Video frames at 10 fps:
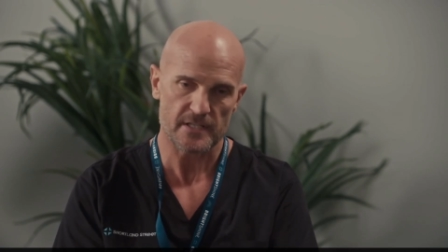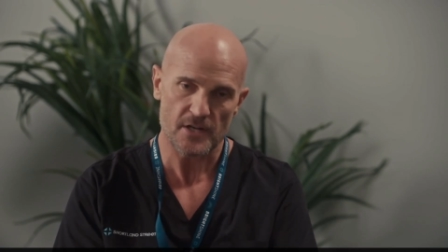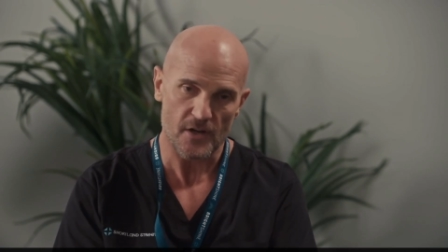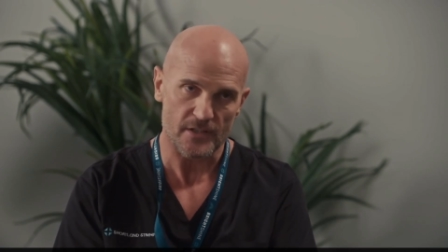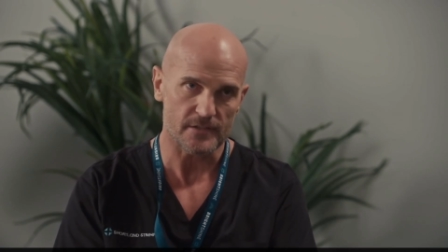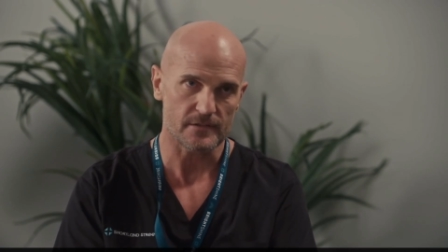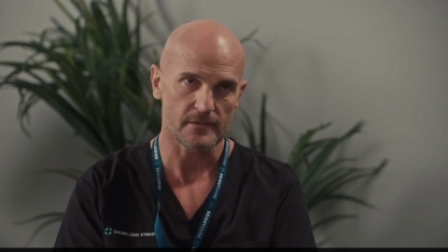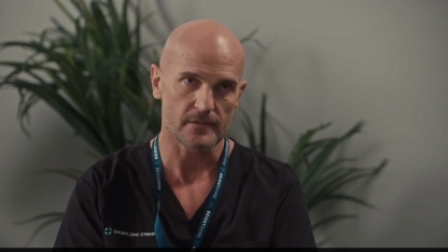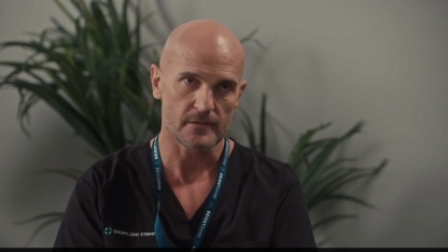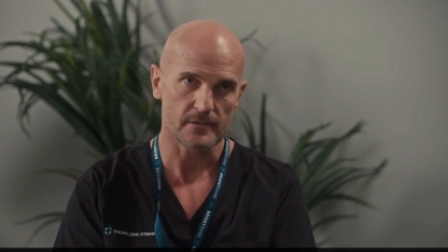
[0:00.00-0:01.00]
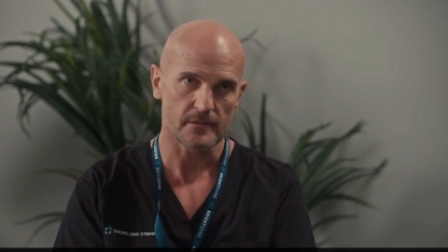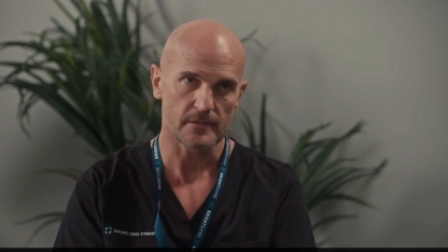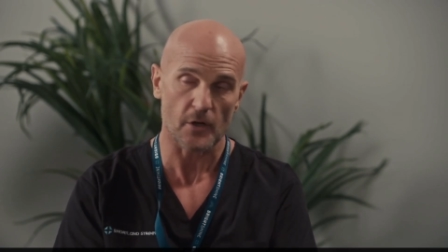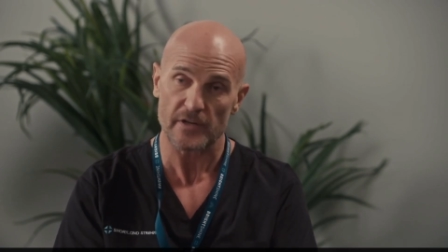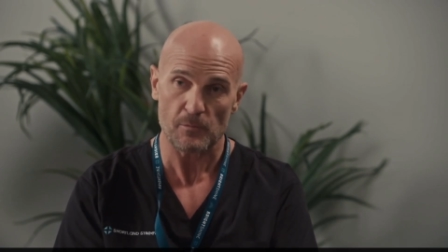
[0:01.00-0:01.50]
She's not.
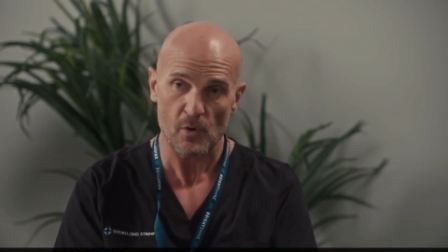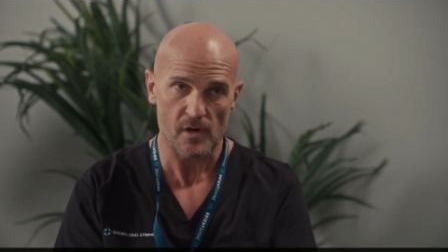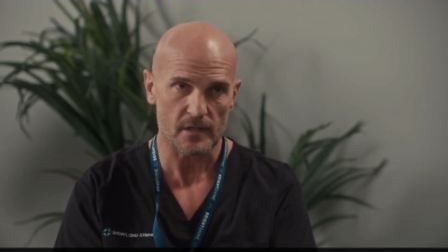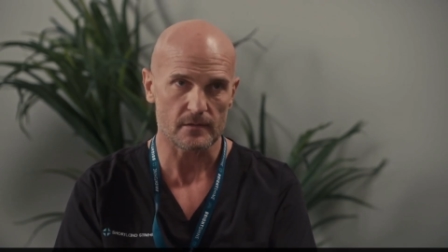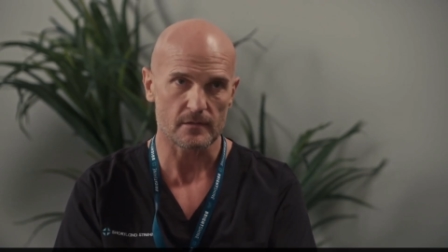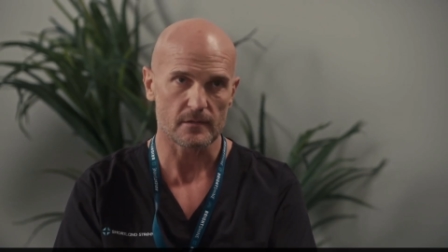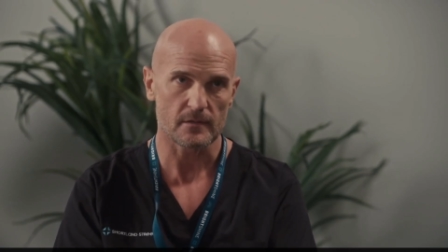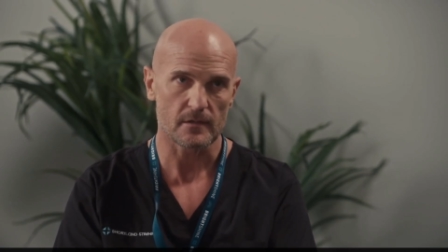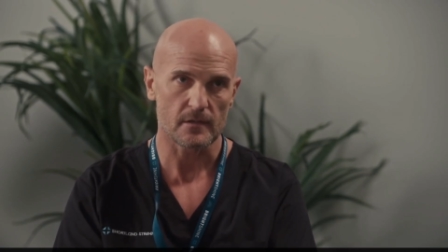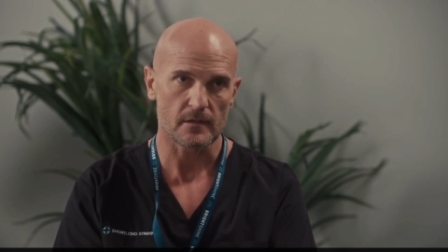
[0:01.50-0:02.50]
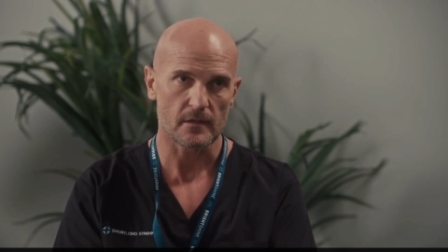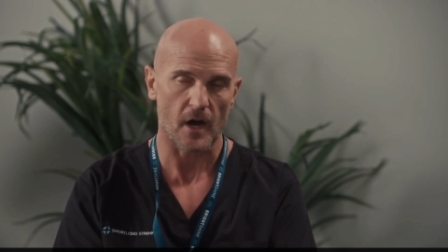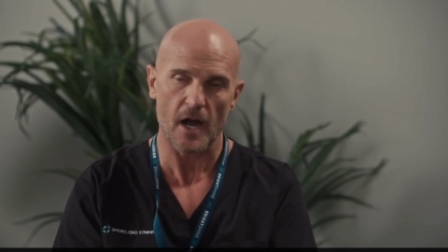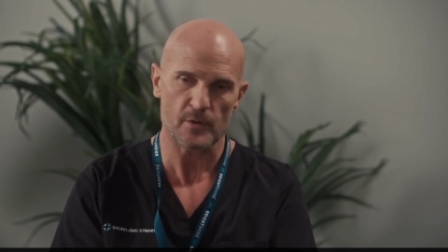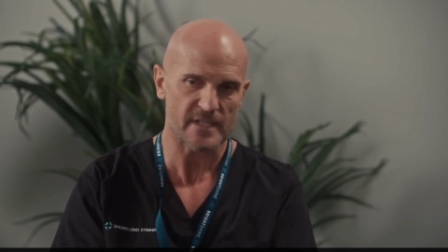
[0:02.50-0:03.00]
Not anymore.
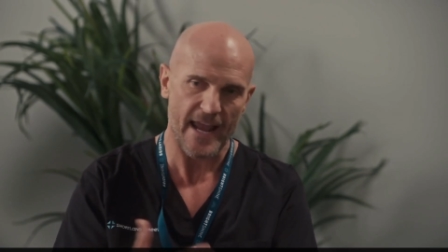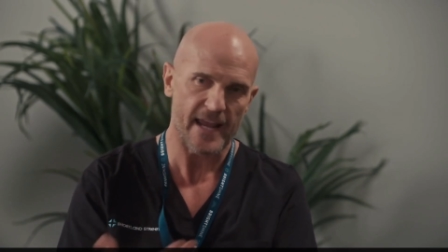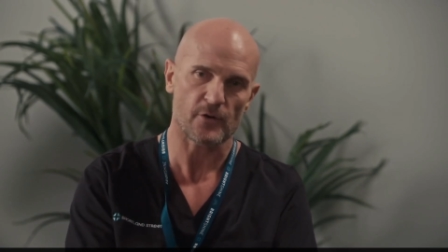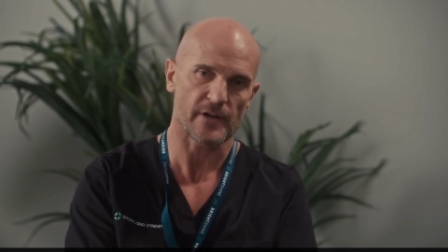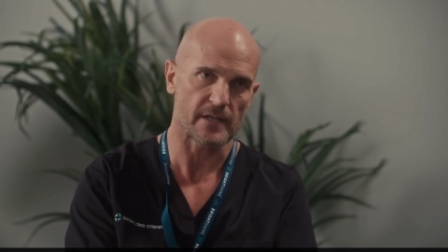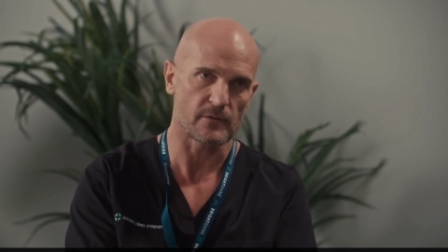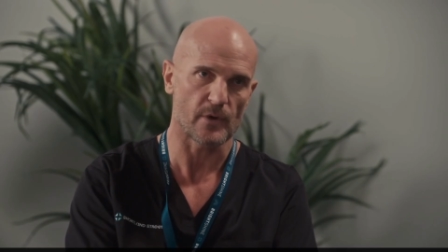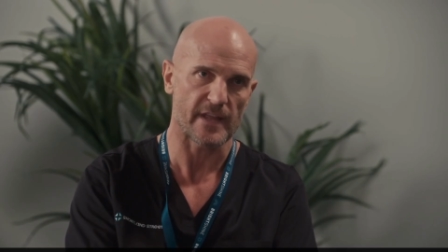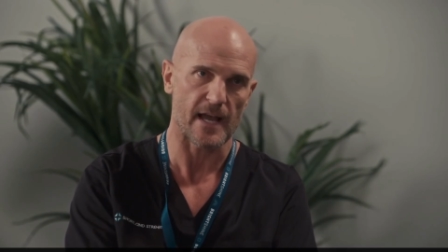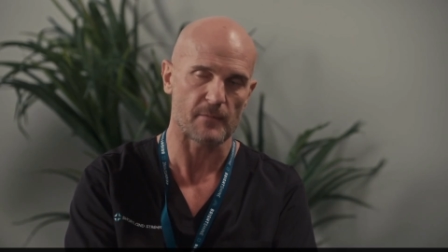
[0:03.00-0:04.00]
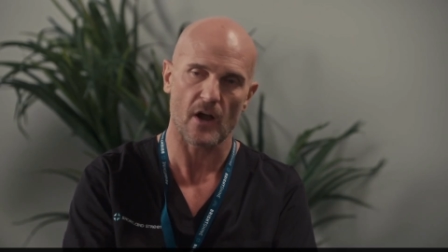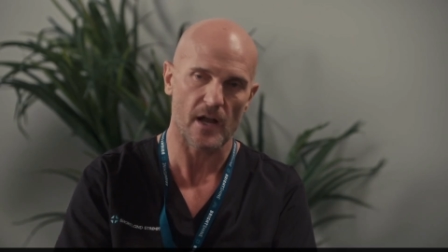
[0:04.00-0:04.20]
I was angry with Harper.